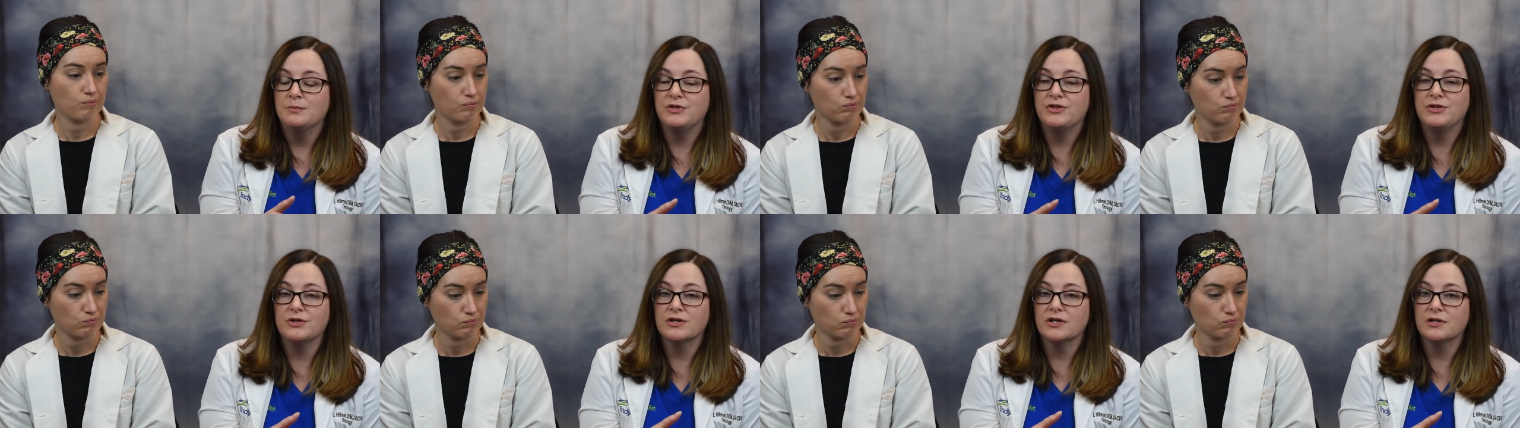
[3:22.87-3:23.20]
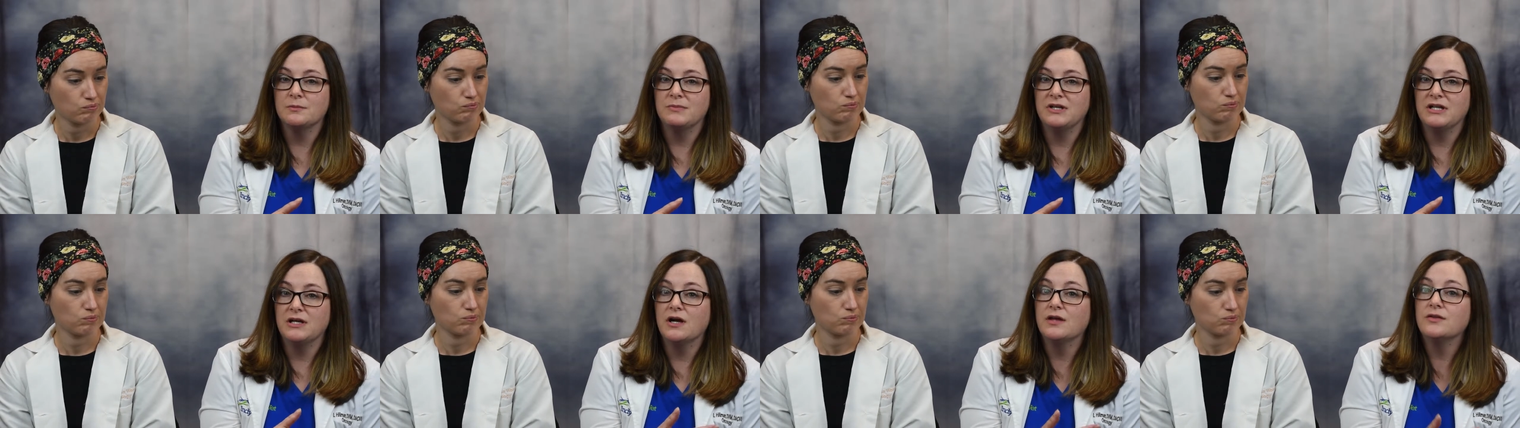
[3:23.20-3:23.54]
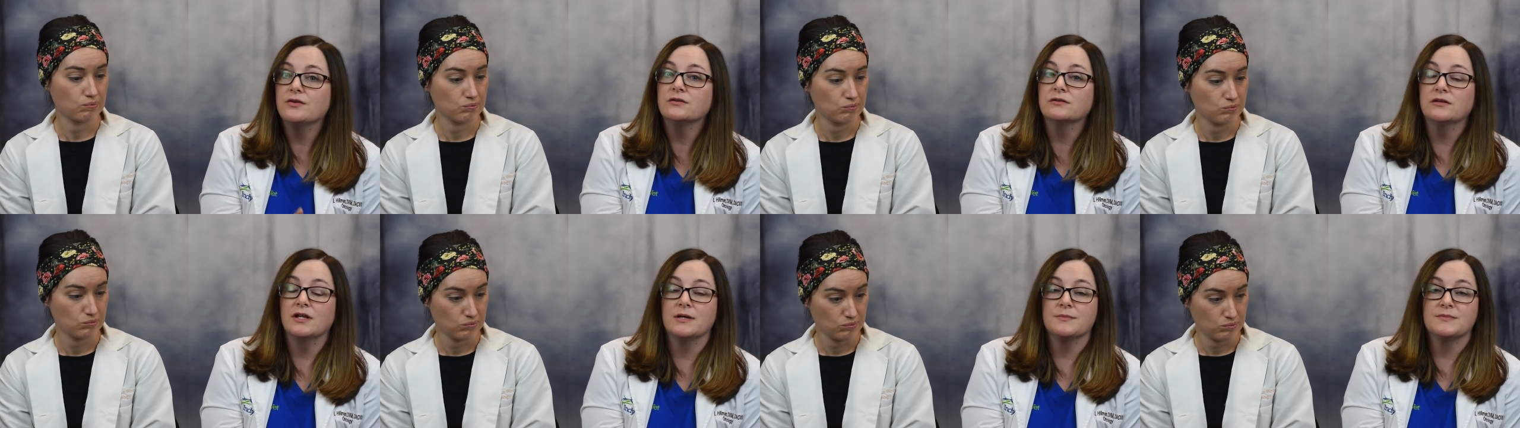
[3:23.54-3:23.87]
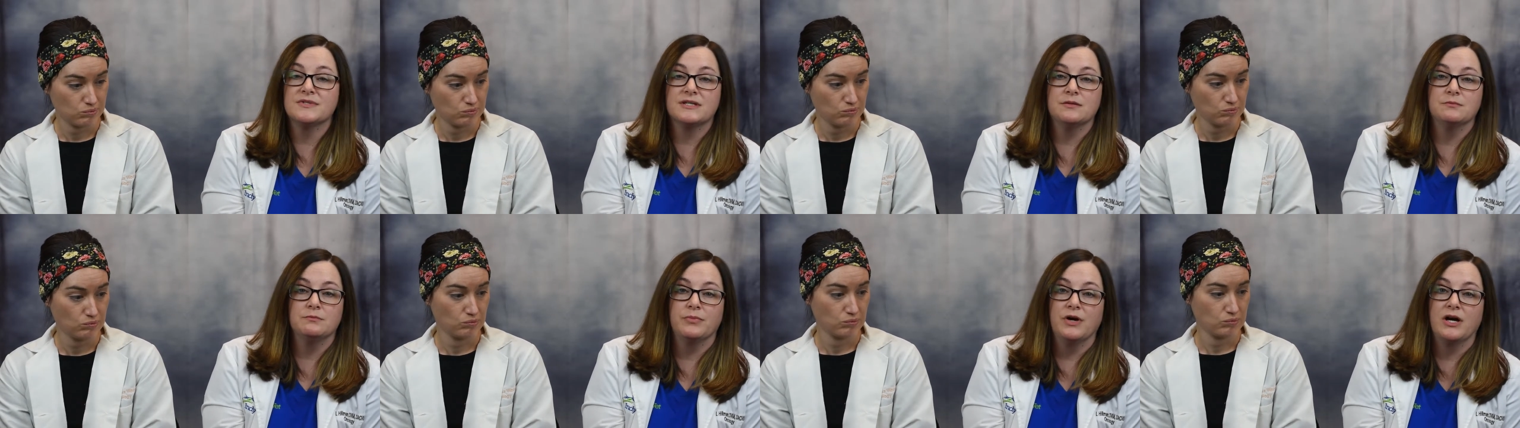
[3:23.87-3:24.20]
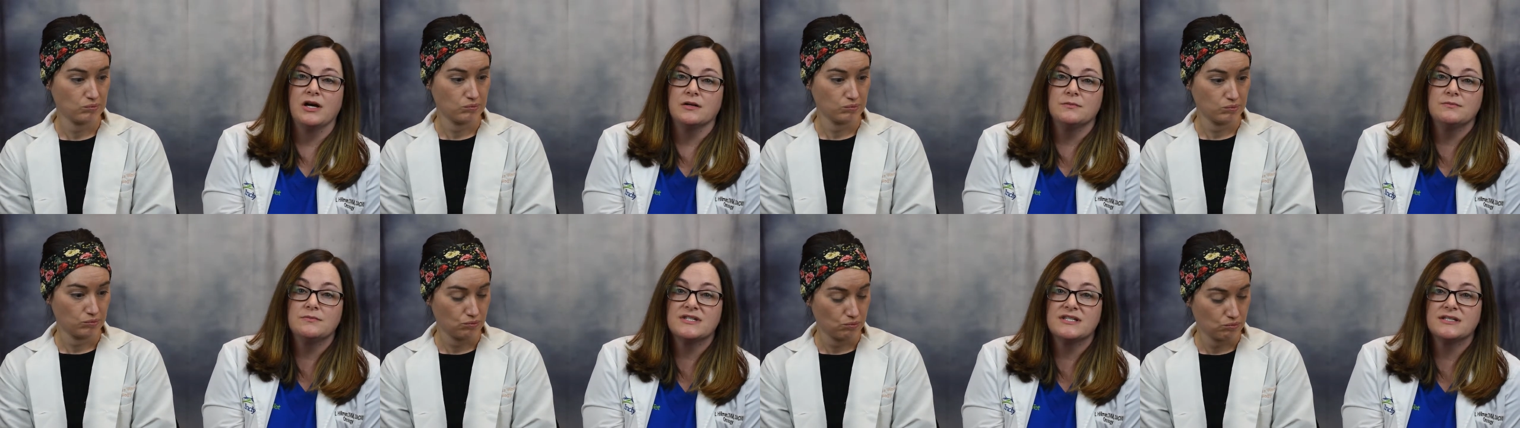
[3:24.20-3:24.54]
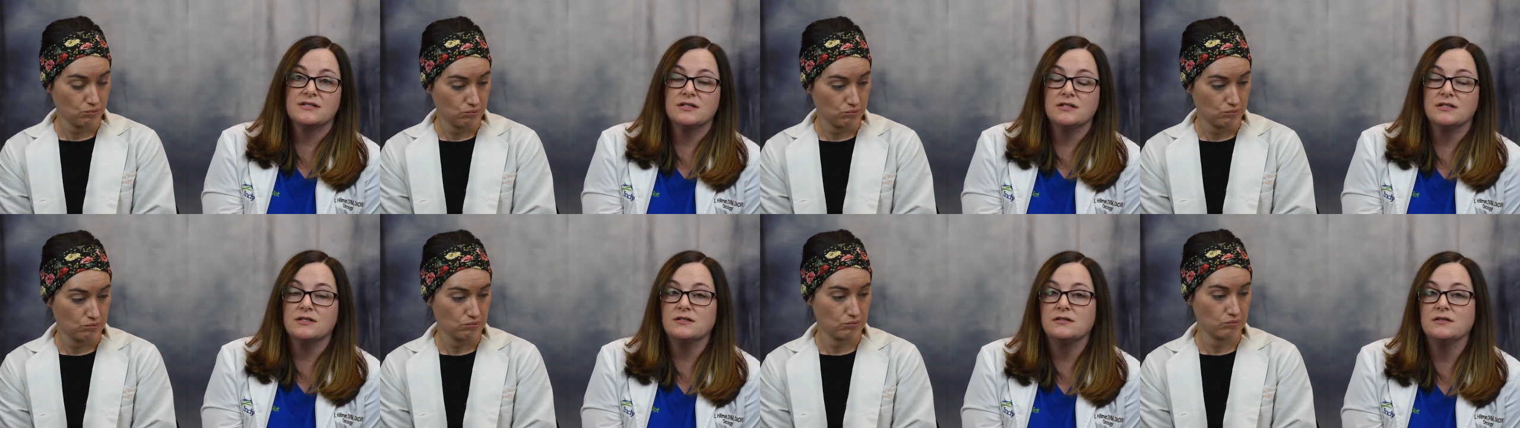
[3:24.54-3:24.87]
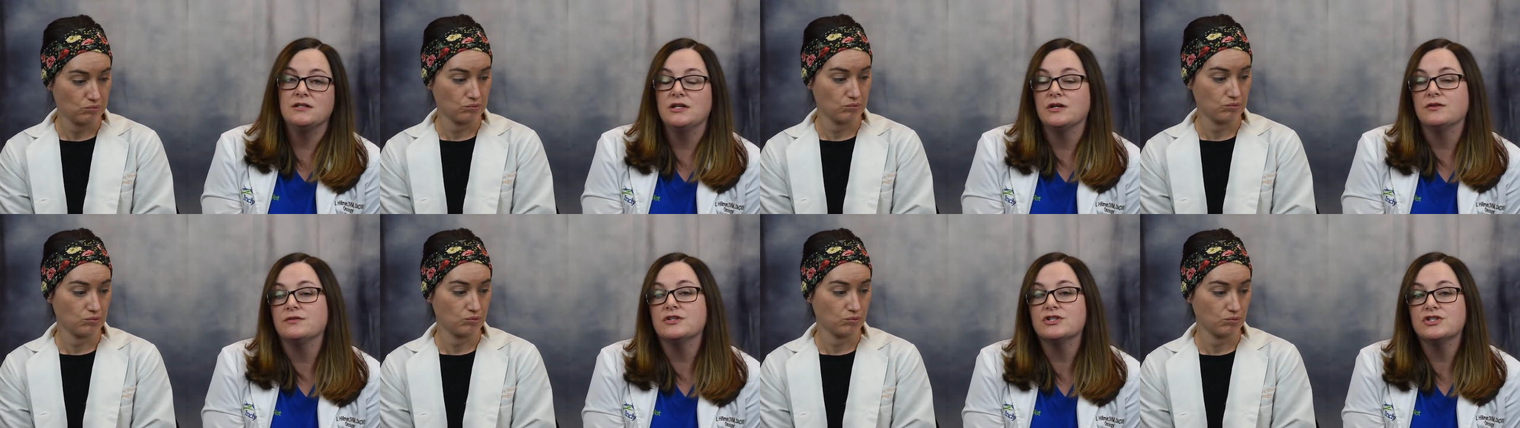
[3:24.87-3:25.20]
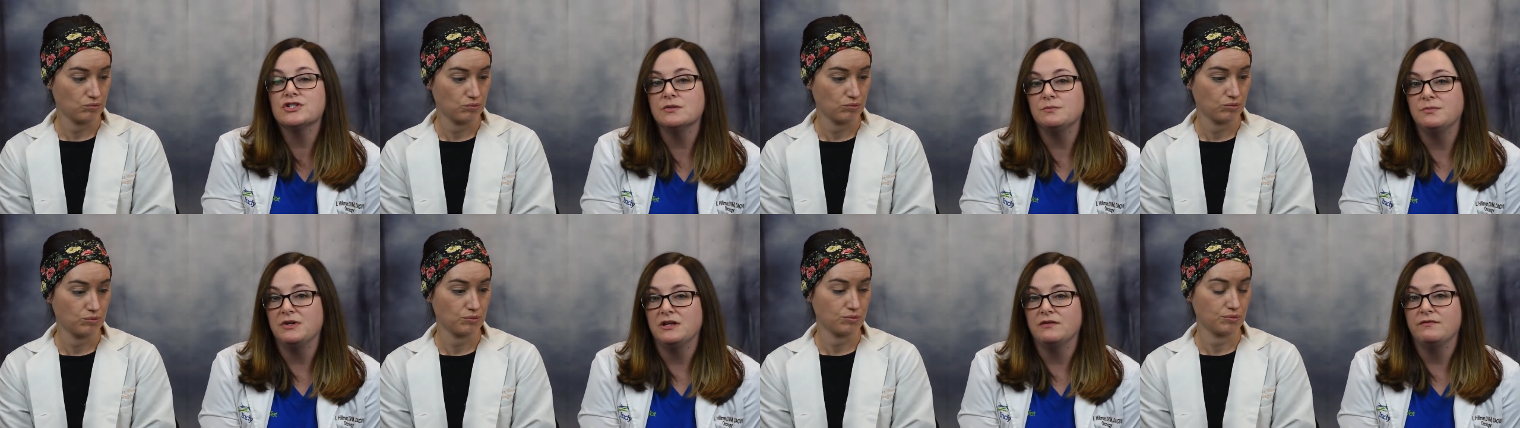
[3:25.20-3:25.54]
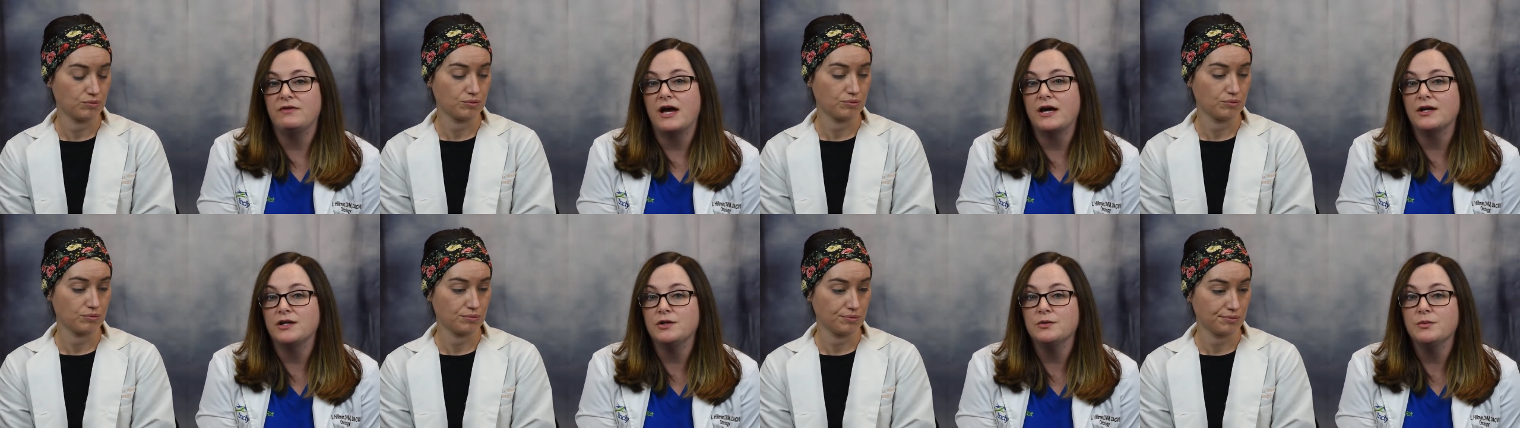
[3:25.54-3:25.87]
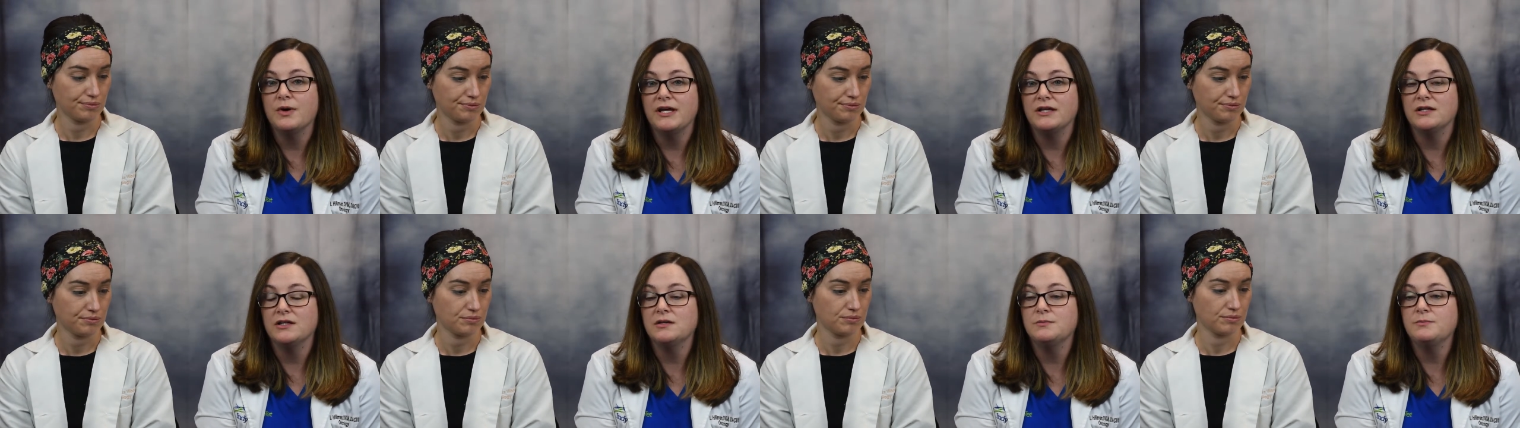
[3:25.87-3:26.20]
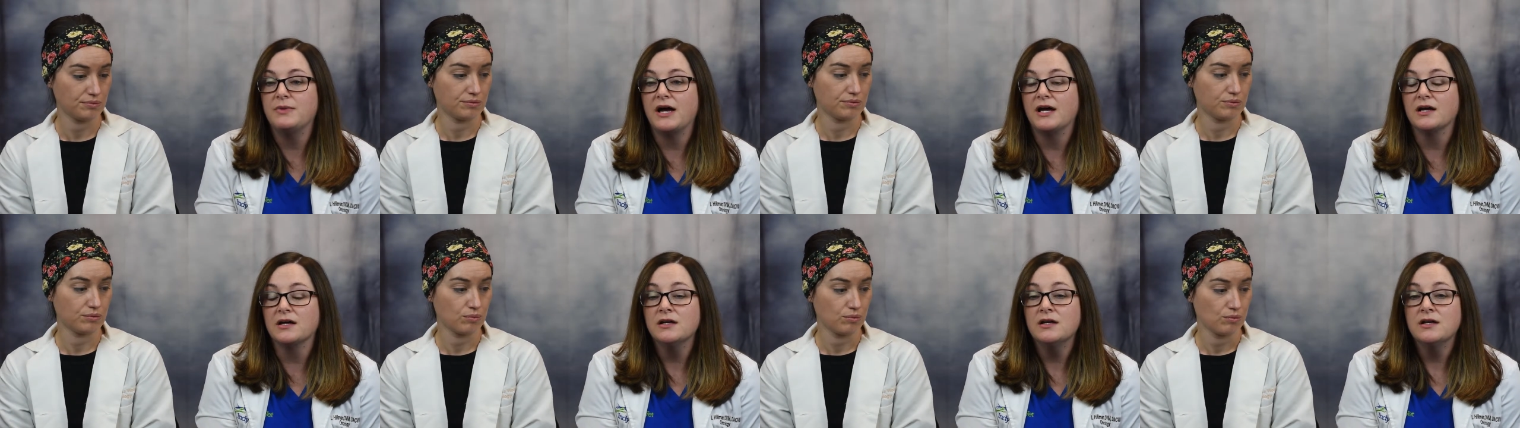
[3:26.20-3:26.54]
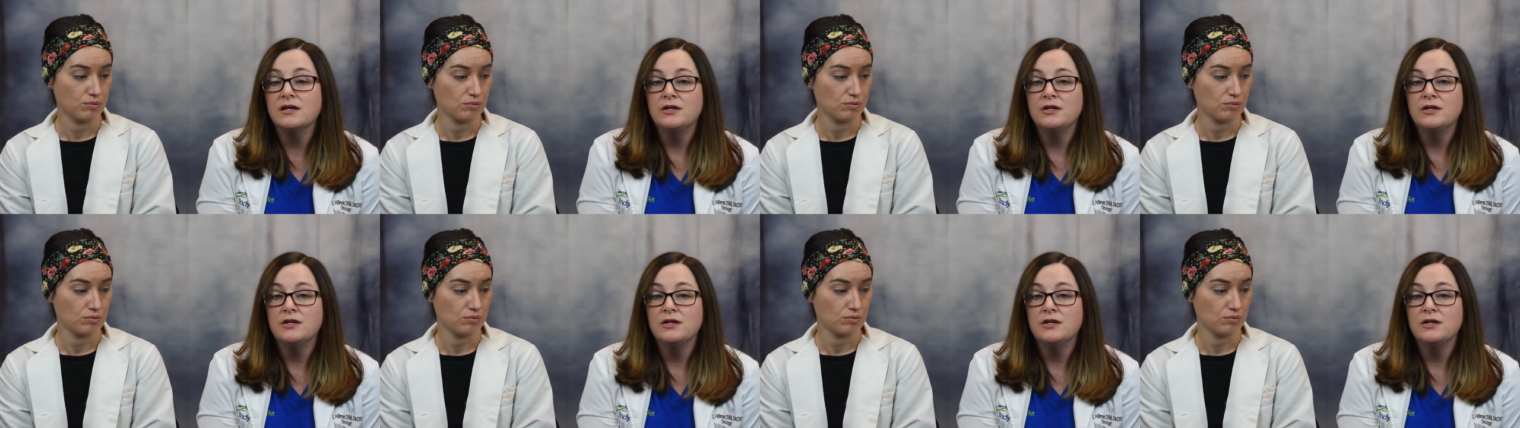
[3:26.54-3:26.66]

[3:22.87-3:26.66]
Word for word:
Speaker 1: but there can be other lumps and bumps that, you know, that should be evaluated by